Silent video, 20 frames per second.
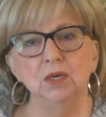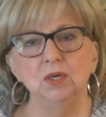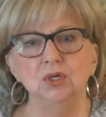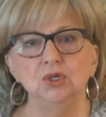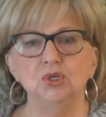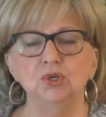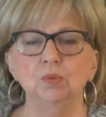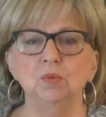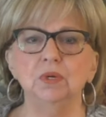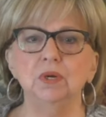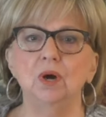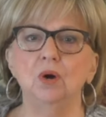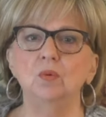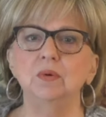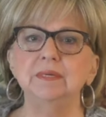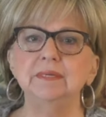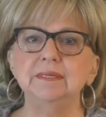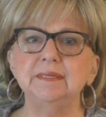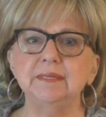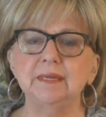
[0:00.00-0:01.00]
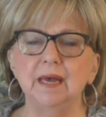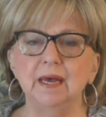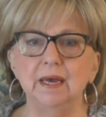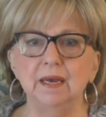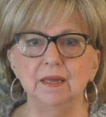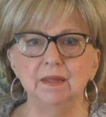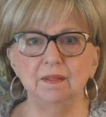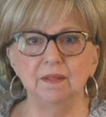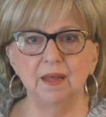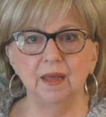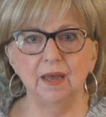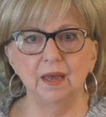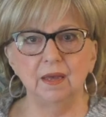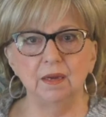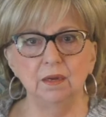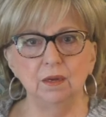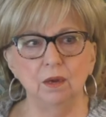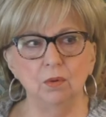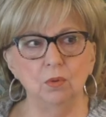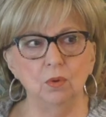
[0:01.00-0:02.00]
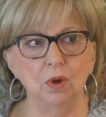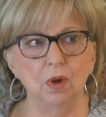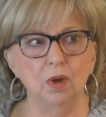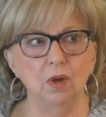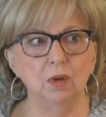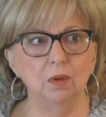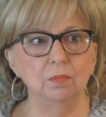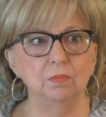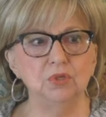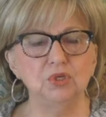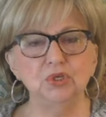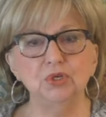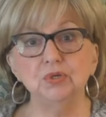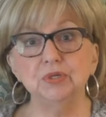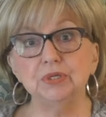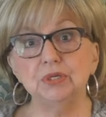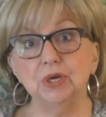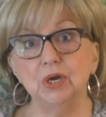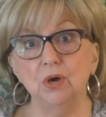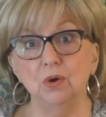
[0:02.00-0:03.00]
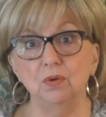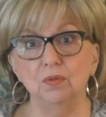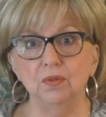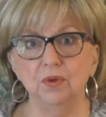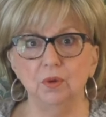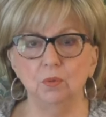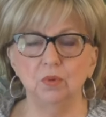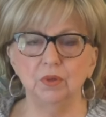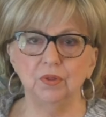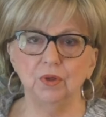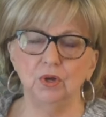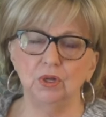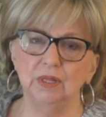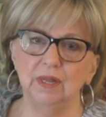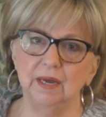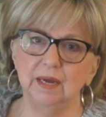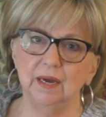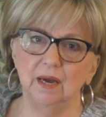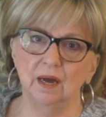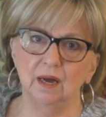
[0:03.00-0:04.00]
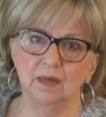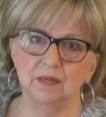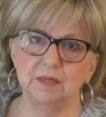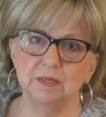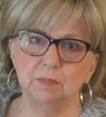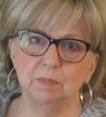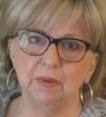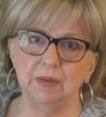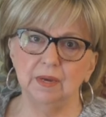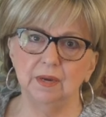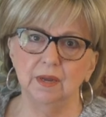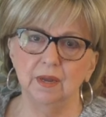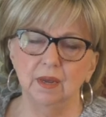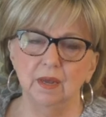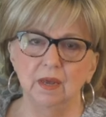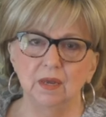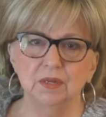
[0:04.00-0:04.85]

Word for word: she would always say that um, she used to go there with her late husband.